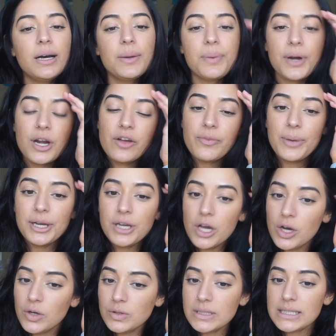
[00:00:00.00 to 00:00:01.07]
print off my
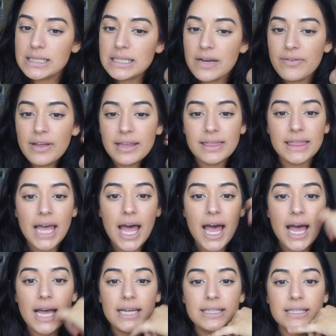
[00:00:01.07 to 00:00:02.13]
notes and stuff like
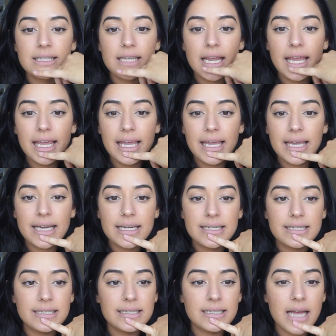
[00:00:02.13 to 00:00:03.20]
that.
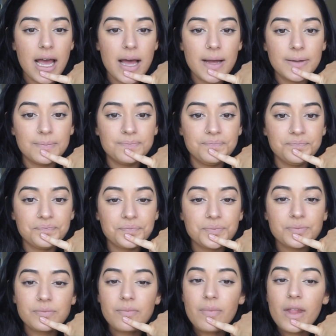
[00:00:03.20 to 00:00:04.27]
And
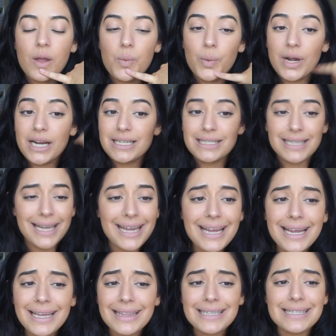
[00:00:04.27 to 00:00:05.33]
when I
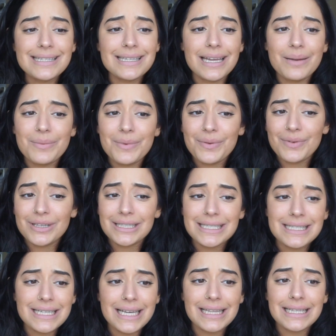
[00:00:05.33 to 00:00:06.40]
say this is gonna be
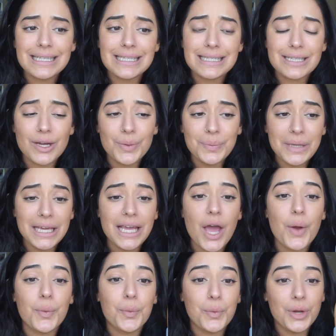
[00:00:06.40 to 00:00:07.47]
realistic, this is gonna be
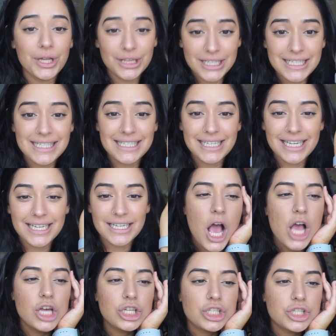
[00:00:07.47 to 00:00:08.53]
realistic.
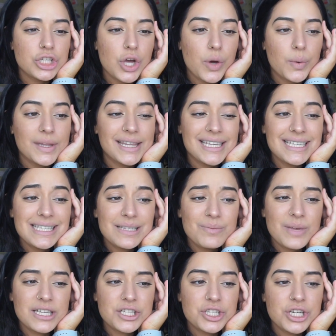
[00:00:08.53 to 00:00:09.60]
So this
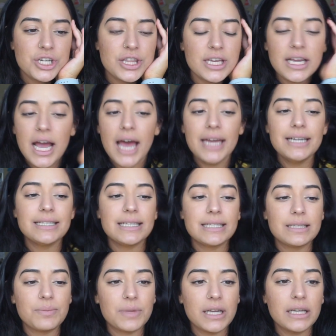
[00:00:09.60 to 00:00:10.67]
semester, they kind of did
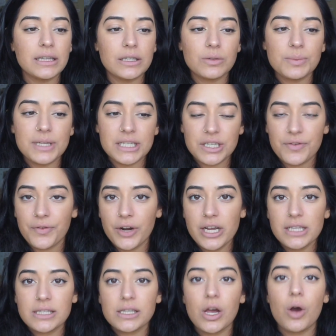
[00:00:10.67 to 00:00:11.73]
something a little bit
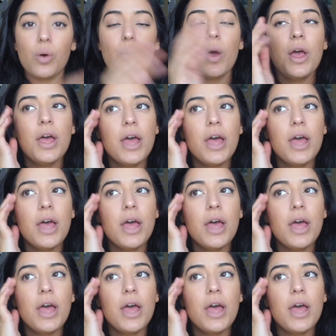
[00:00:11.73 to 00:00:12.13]
different. So